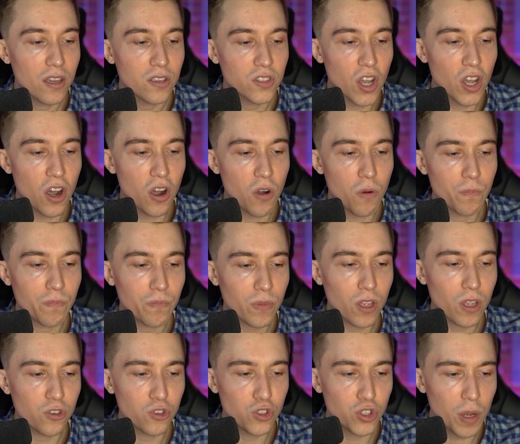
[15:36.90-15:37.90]
So,
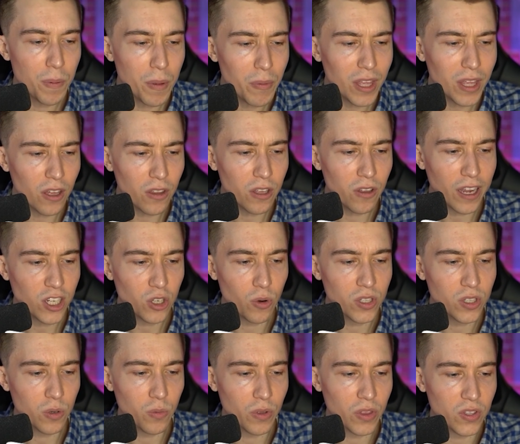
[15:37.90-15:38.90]
gonna be able to kill the Electro
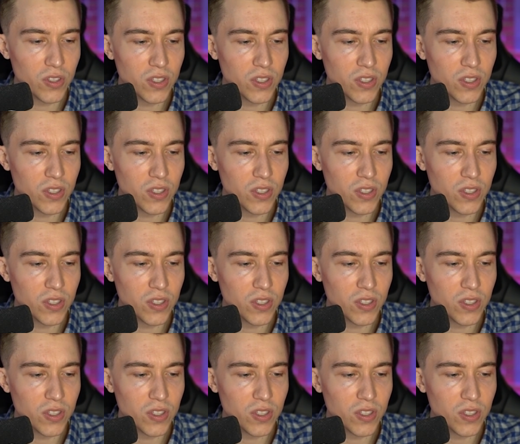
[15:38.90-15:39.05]
Wizard with the